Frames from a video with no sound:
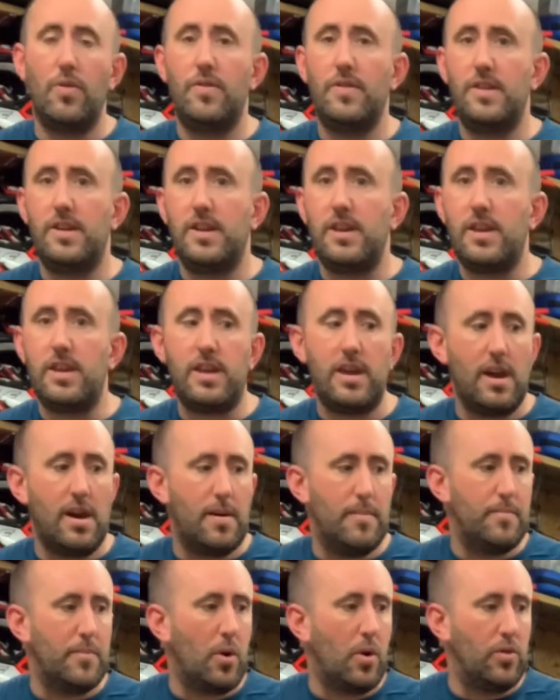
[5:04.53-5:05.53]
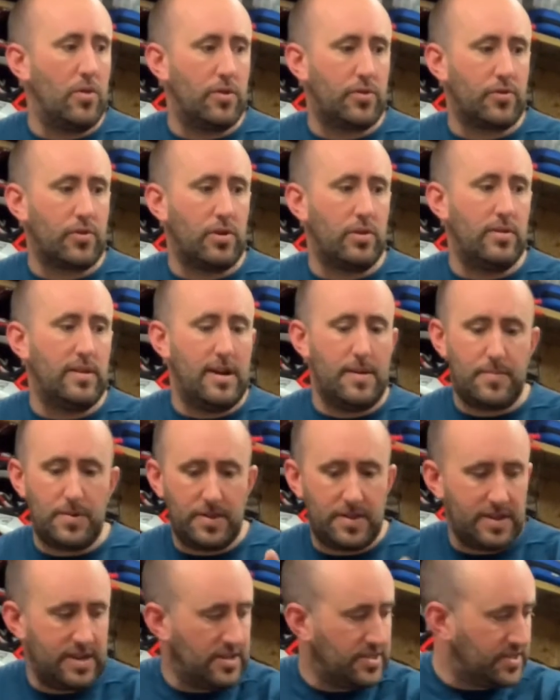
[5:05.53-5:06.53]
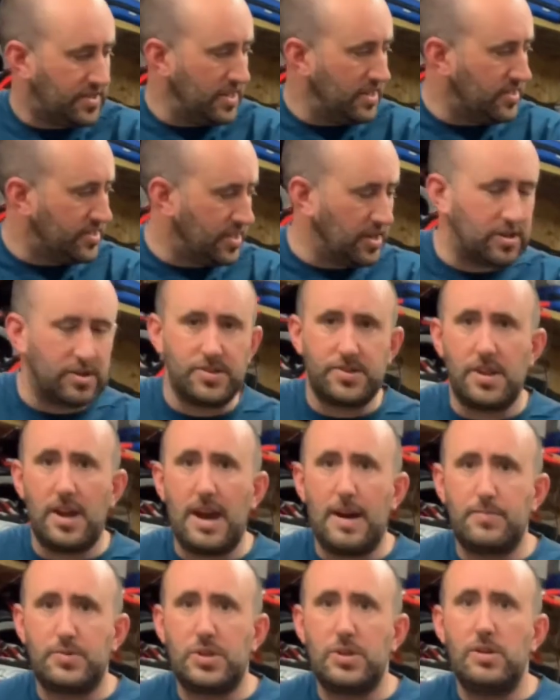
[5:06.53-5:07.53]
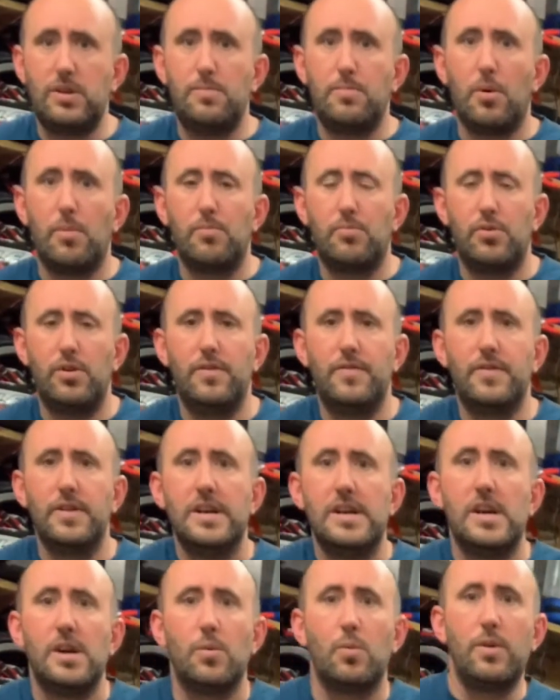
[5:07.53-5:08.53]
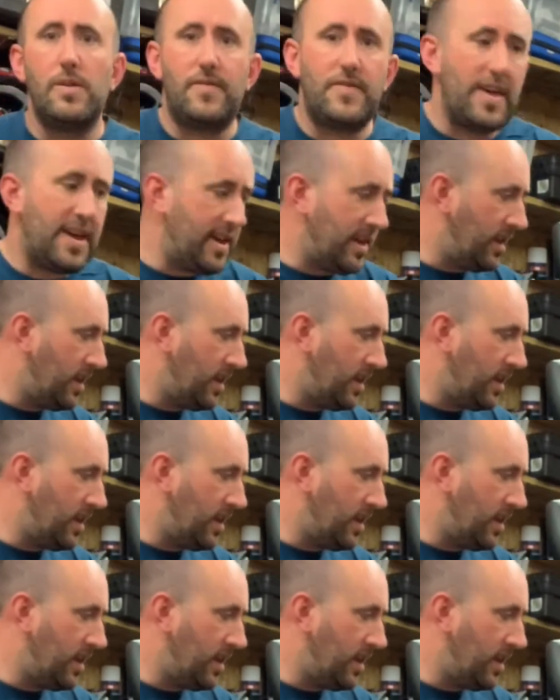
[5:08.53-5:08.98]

the throttle there. But these suckers are absolutely bomb proof. We've then